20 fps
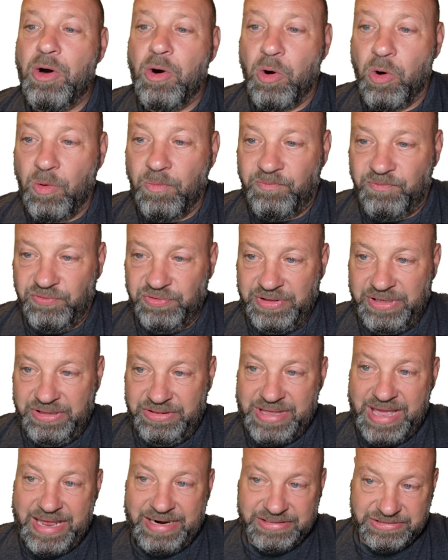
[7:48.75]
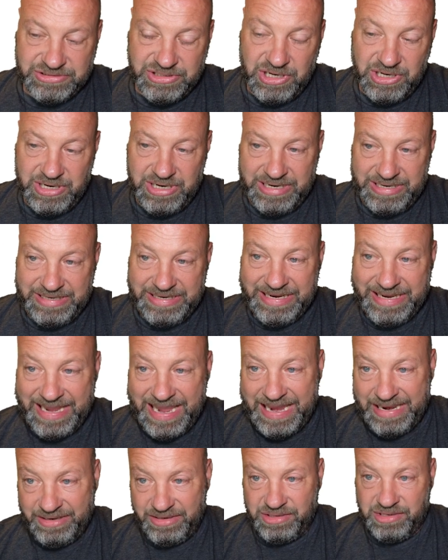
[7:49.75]
Hopefully that is going to
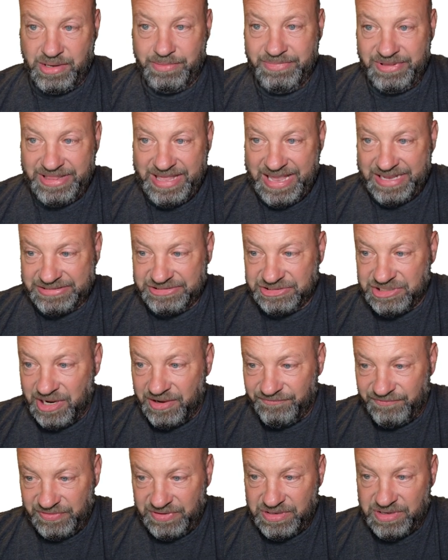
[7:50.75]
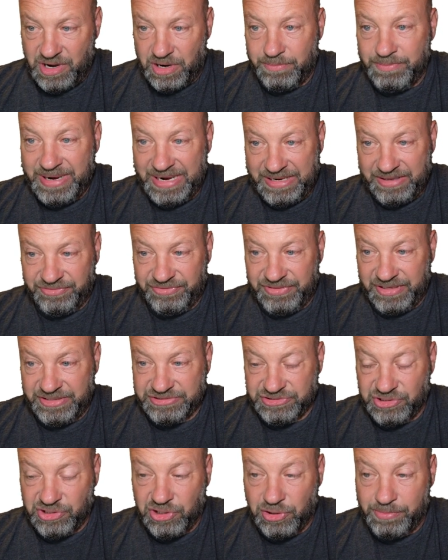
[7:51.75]
negate some of that stuff and start making things
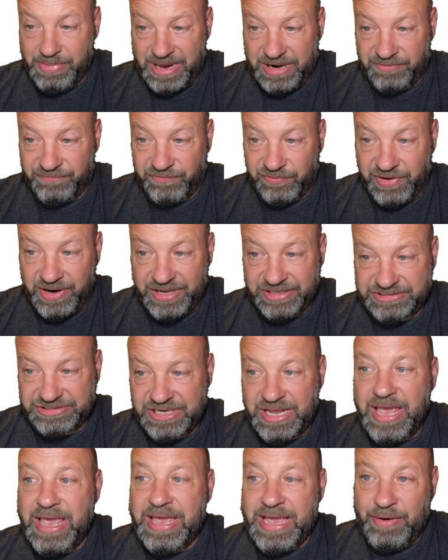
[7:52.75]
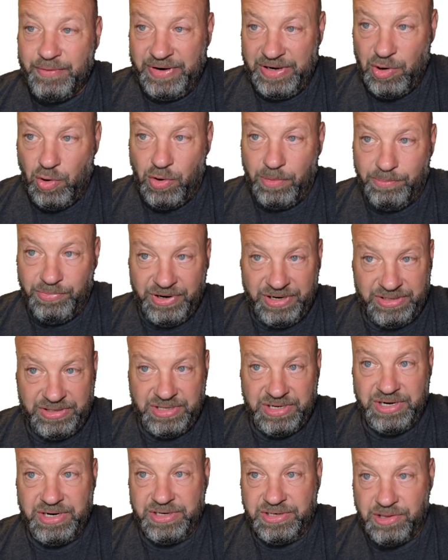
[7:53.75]
a little better for us. We know it brings
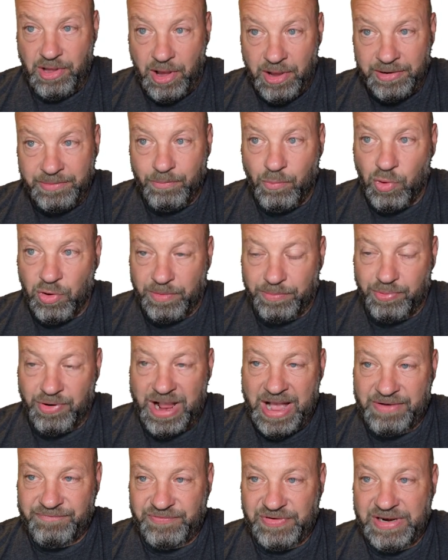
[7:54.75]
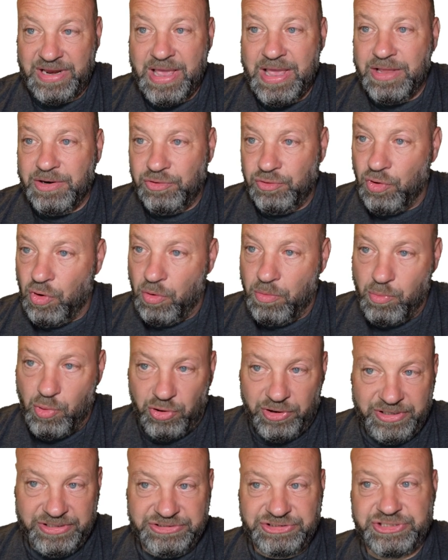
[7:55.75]
in a ton more profit. No
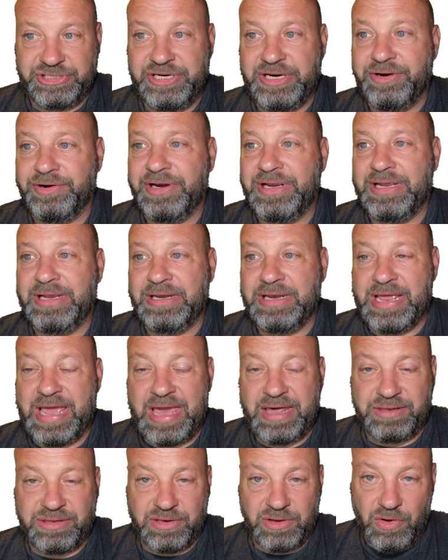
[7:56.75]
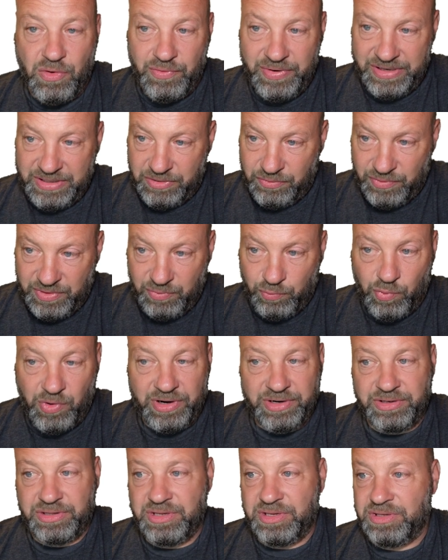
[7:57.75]
more engineering that has to go into it.
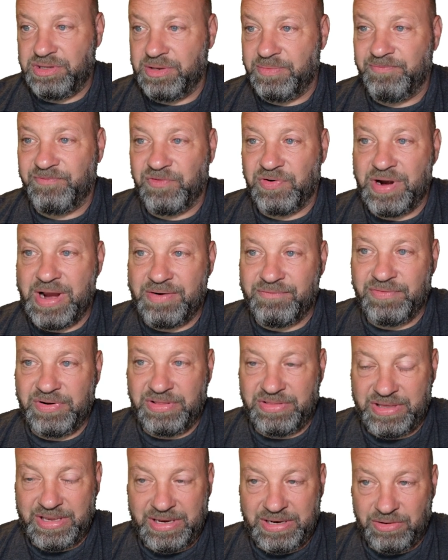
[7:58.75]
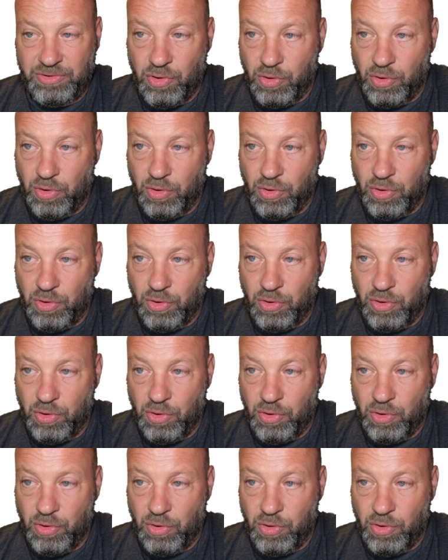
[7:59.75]
One system for everything.